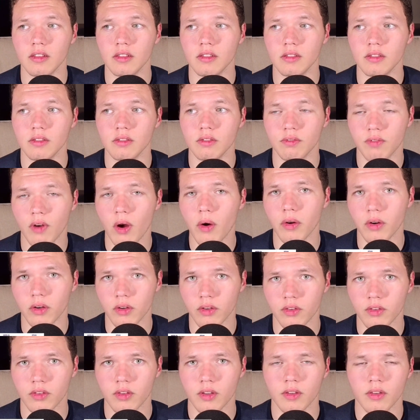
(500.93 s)

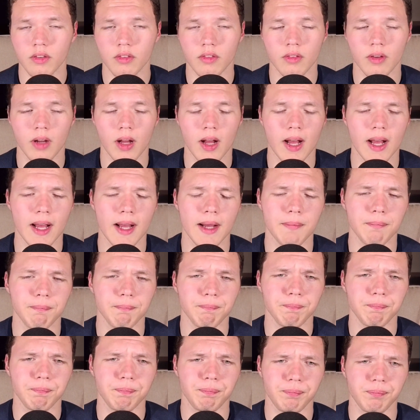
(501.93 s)
voters,
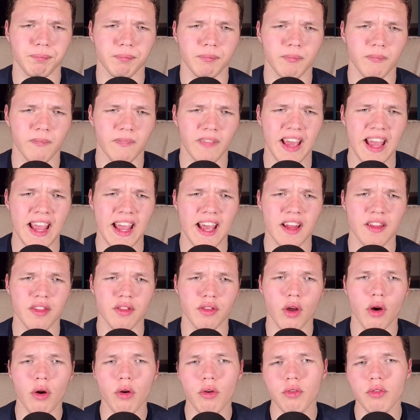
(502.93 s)
and
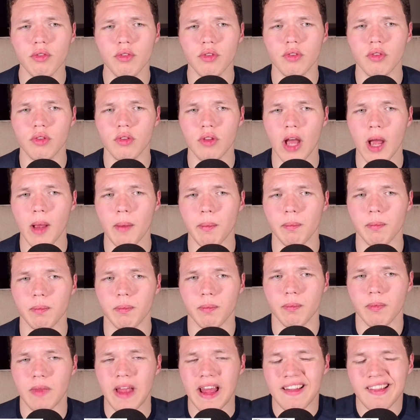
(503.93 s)
those
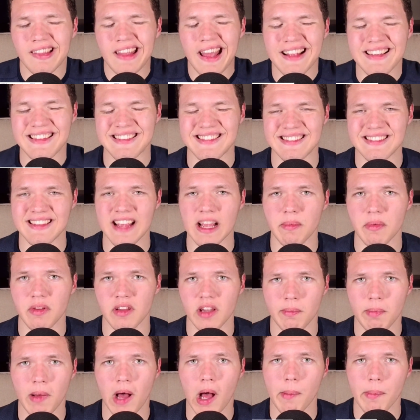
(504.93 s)
that segment of
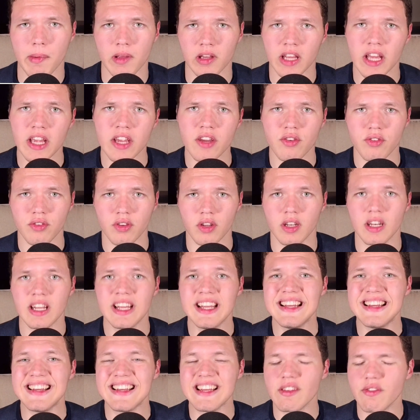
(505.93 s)
the population
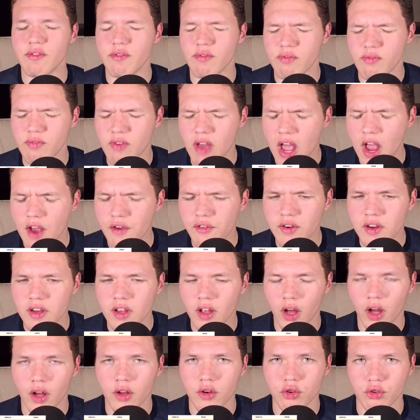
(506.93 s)
is very
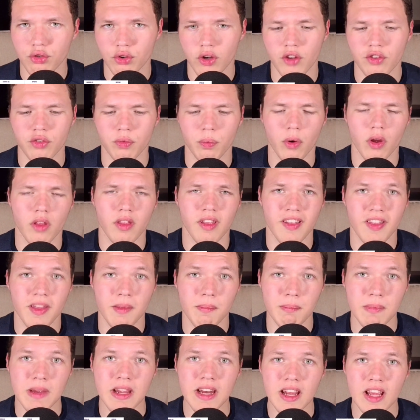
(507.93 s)
untrustworthy of the
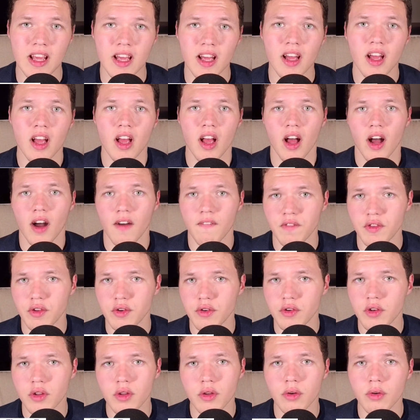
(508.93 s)
media, of the
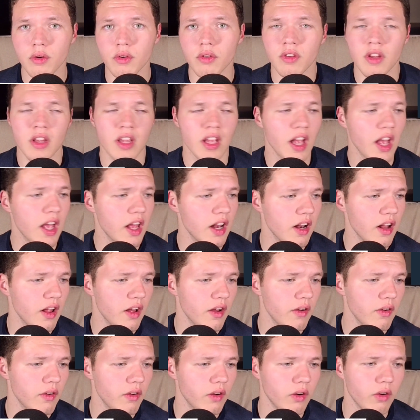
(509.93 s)
news, and
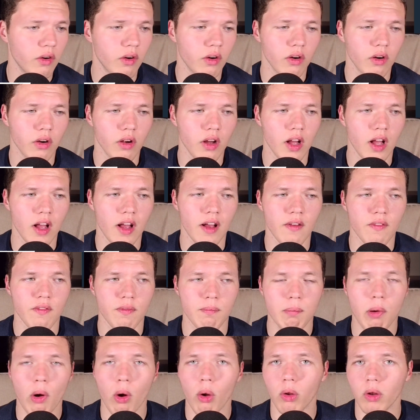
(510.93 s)
or
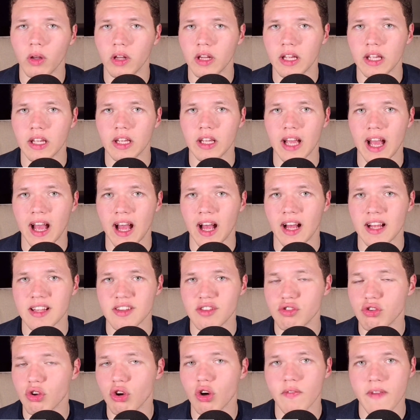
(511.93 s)
of polling
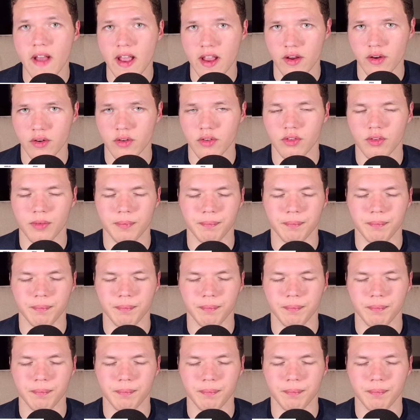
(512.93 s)
surveyors.